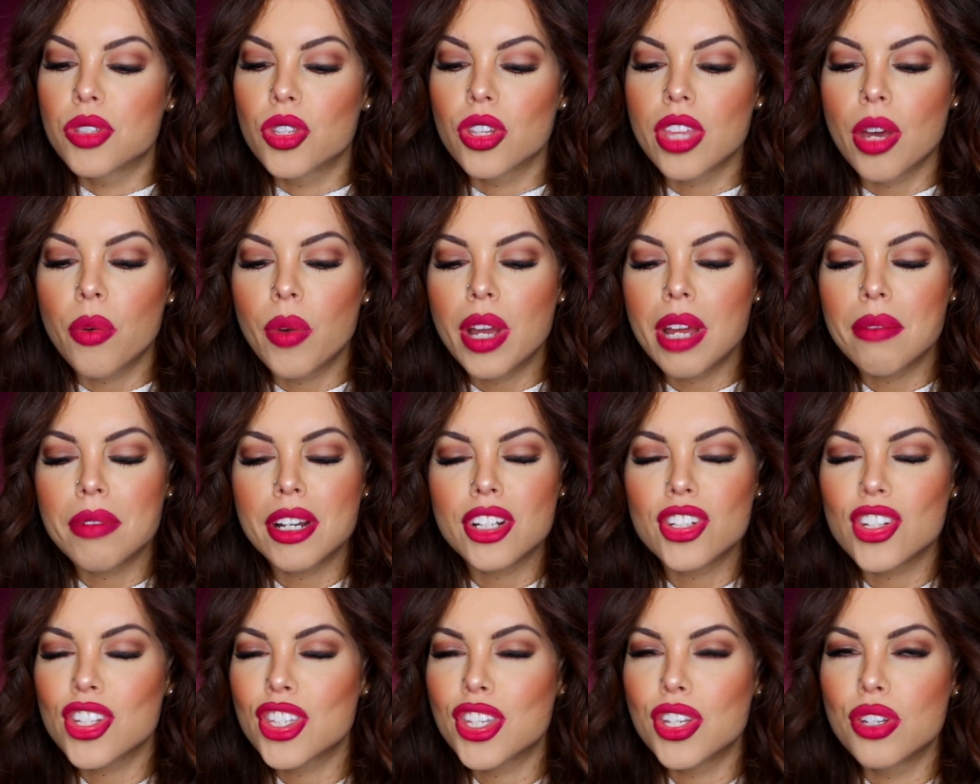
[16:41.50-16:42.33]
So that way I'm
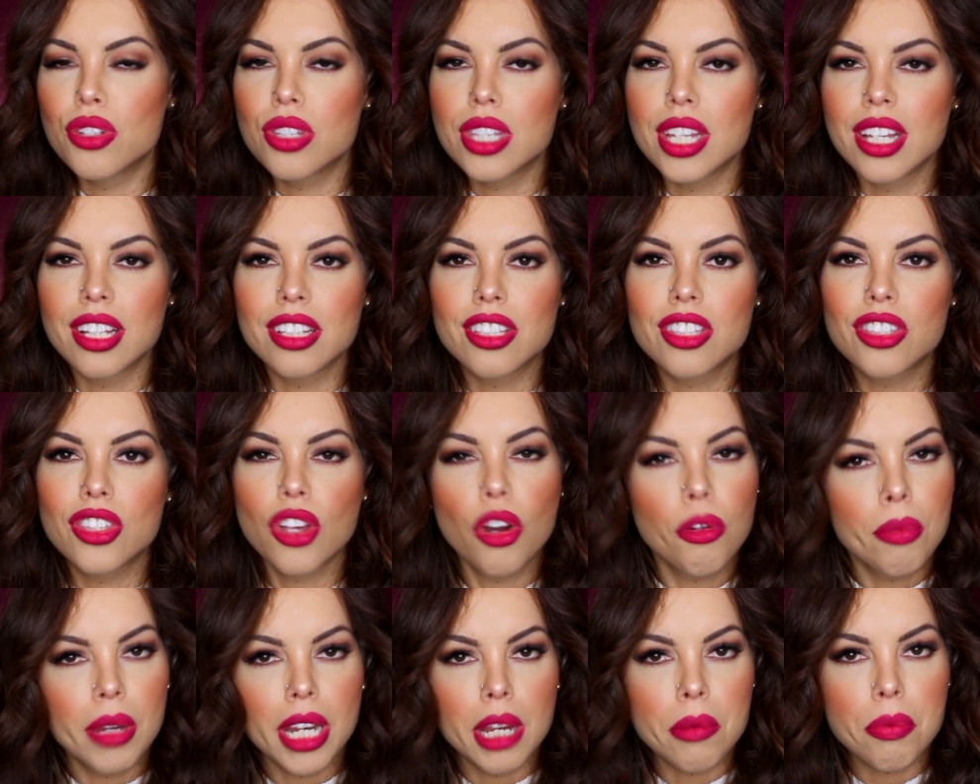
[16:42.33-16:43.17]
not just using
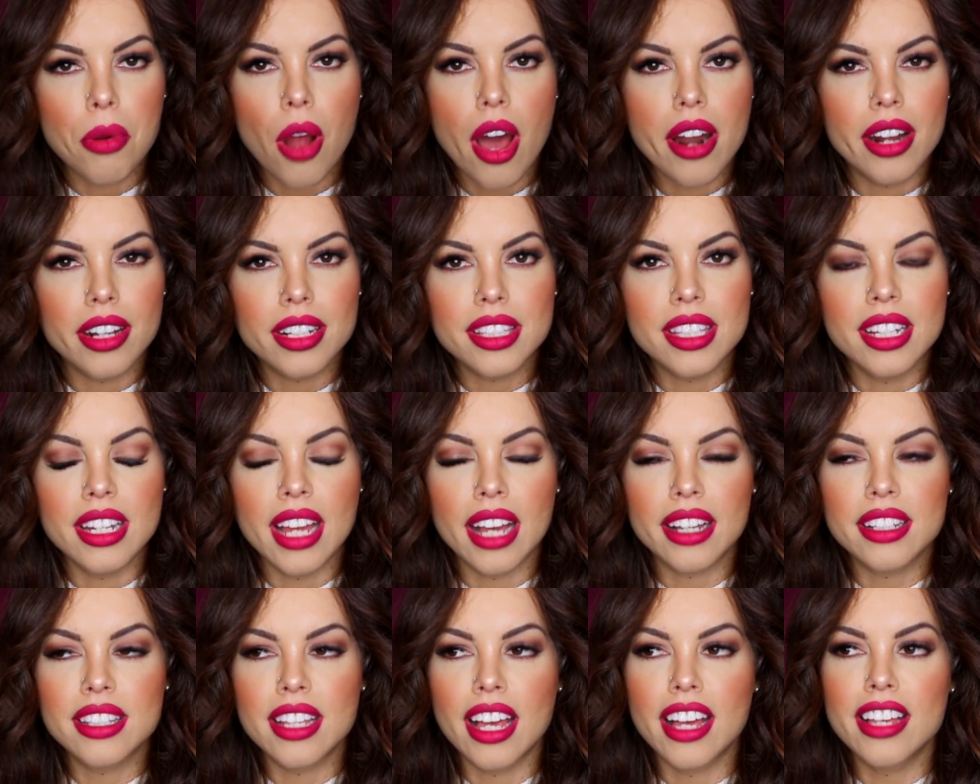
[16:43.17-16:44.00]
so many products in
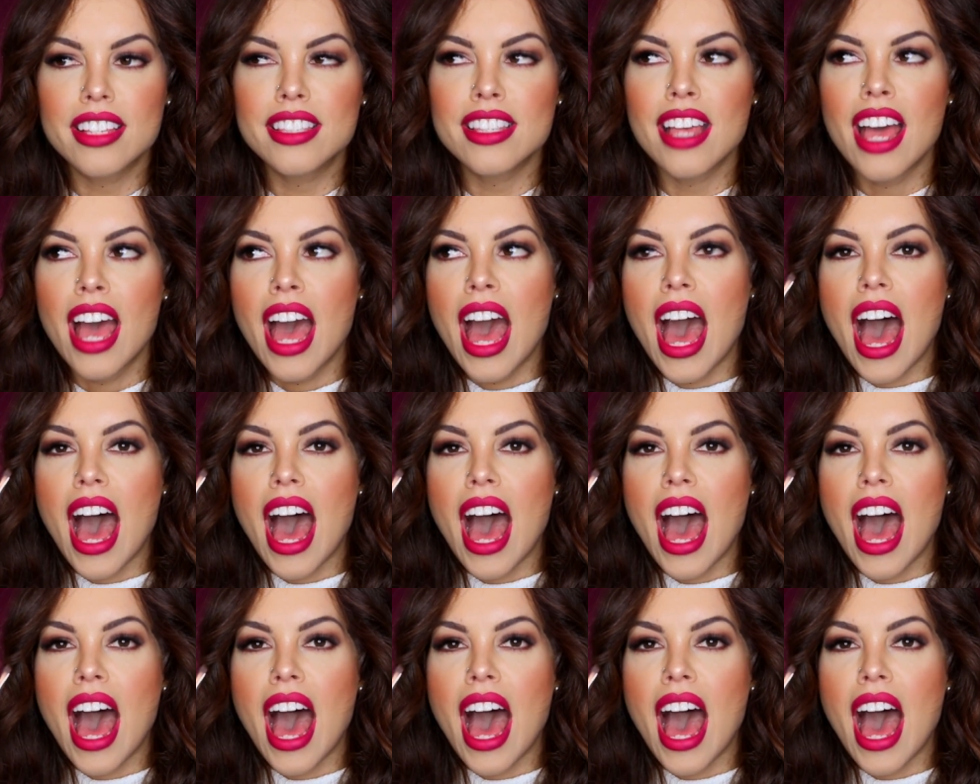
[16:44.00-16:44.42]
excess.